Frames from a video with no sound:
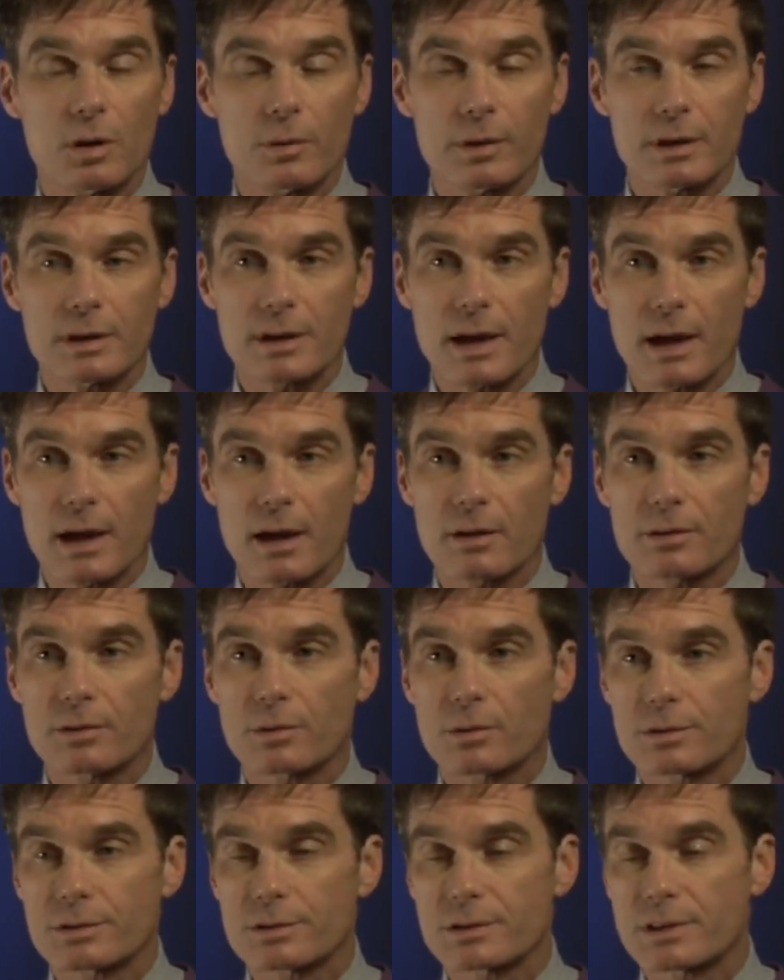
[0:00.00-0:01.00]
going down,
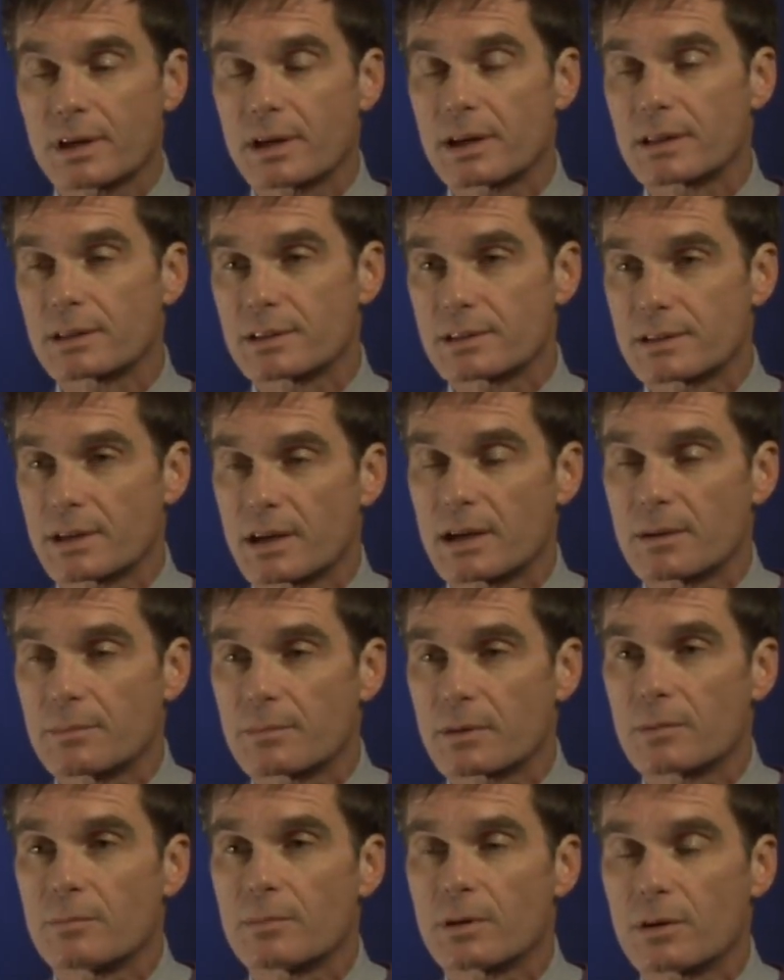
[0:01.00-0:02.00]
or staying the
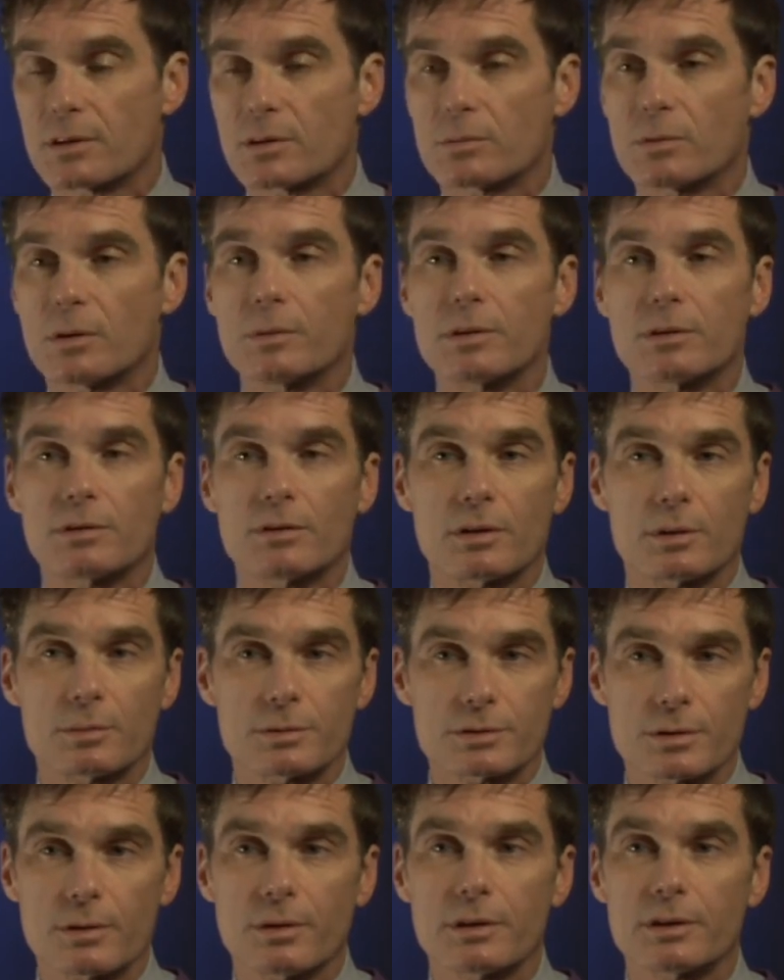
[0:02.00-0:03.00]
same compared to what we thought it
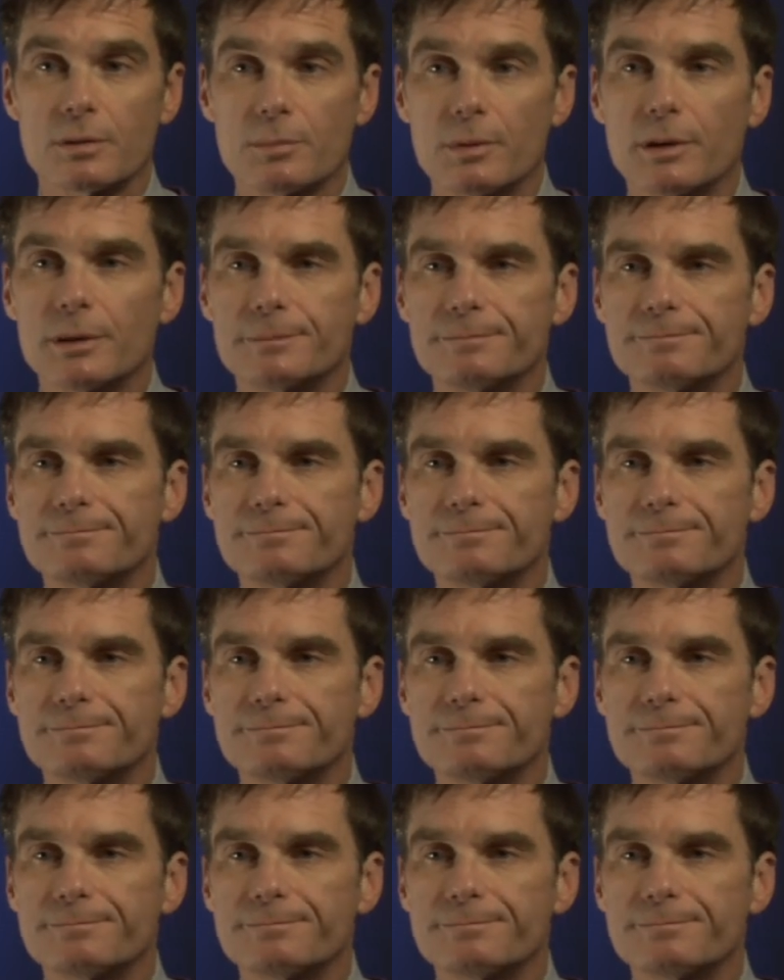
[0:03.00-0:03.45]
was going to be.